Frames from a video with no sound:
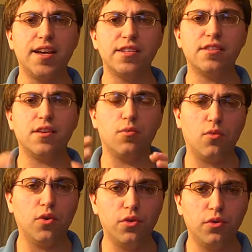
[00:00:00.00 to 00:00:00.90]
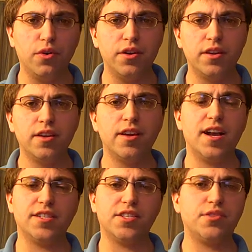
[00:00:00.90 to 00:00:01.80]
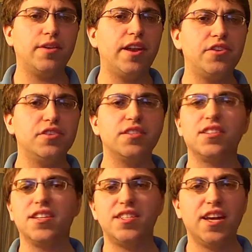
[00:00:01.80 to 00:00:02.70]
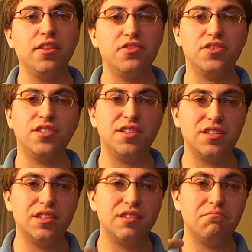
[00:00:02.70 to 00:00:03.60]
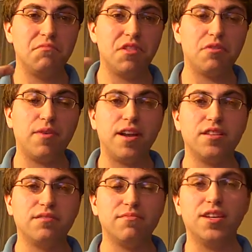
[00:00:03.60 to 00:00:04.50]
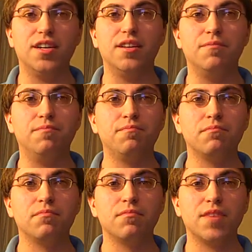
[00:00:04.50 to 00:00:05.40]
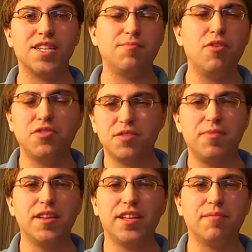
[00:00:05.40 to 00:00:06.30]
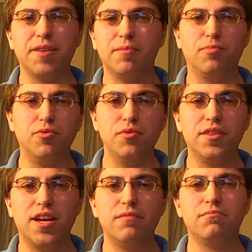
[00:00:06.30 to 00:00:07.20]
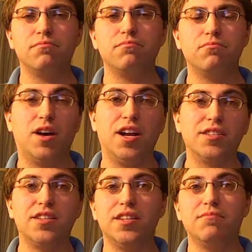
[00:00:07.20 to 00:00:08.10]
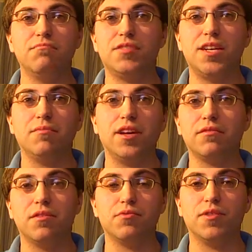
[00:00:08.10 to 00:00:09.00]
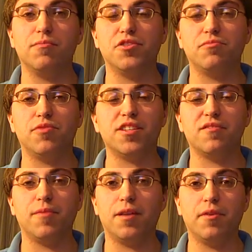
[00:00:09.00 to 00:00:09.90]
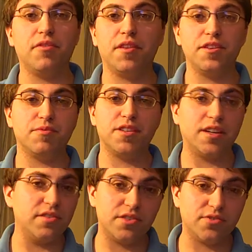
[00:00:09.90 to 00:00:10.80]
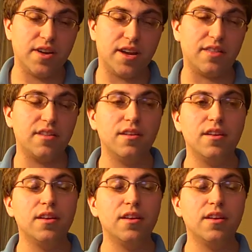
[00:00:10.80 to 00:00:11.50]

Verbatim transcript: as a warlord, as a strategist, as an intelligent threat, um, as opposed to just being like a big brute that honestly didn't seem like there was really much impressive about him other than his particular strength.